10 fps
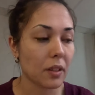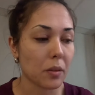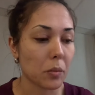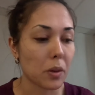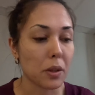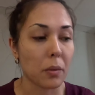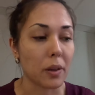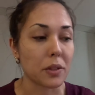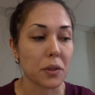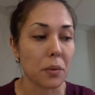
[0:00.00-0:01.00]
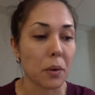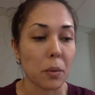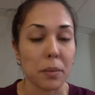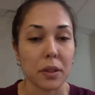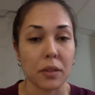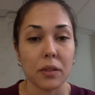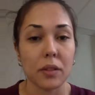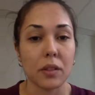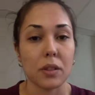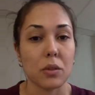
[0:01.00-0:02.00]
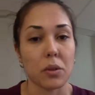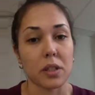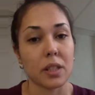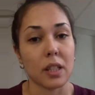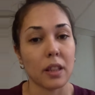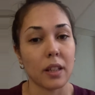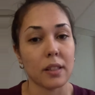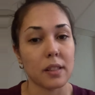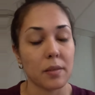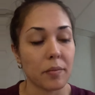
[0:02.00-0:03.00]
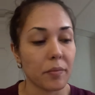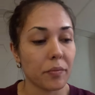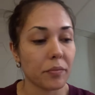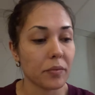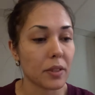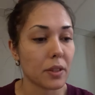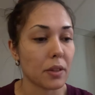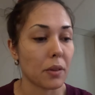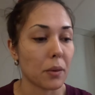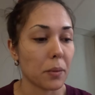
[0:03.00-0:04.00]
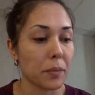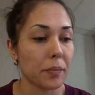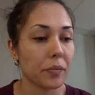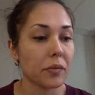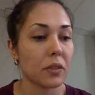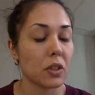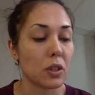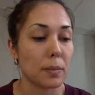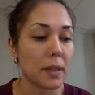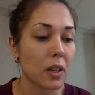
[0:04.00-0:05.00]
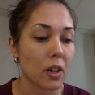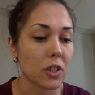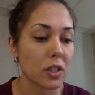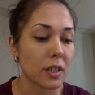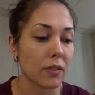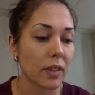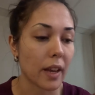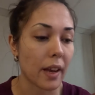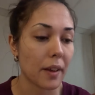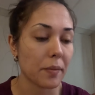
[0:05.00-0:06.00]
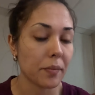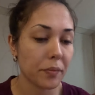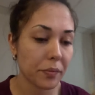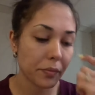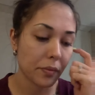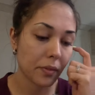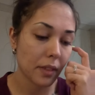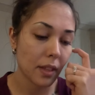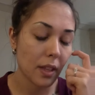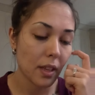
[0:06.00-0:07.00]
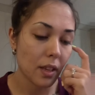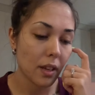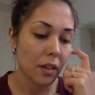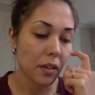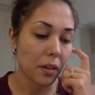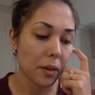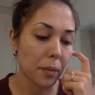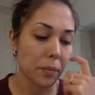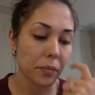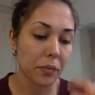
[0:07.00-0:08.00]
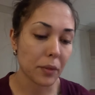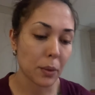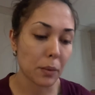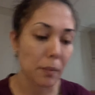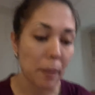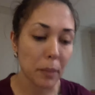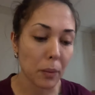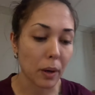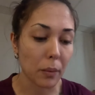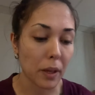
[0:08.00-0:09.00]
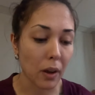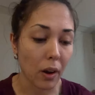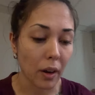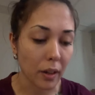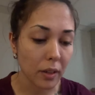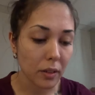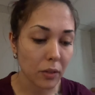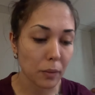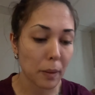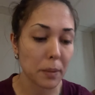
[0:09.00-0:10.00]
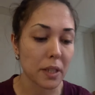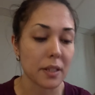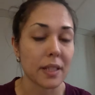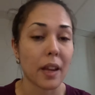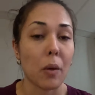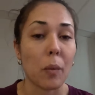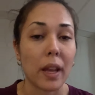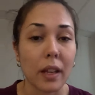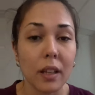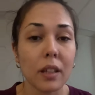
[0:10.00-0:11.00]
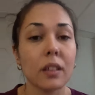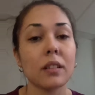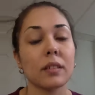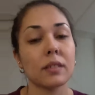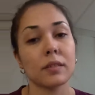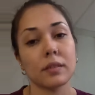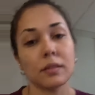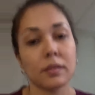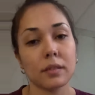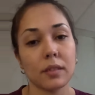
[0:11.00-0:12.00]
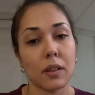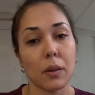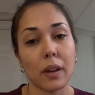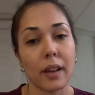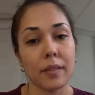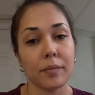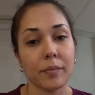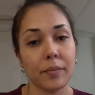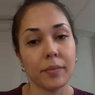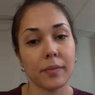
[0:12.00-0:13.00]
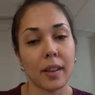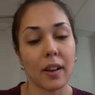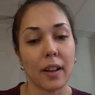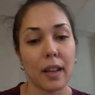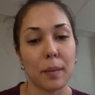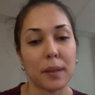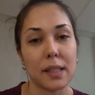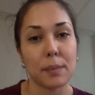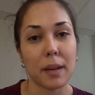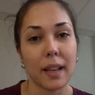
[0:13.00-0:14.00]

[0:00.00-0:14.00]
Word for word: we're the ones who open the doors to things. So just be cautious of that. Um, remember where we are. Remember to stay awake. Okay? All right, God bless. Bye,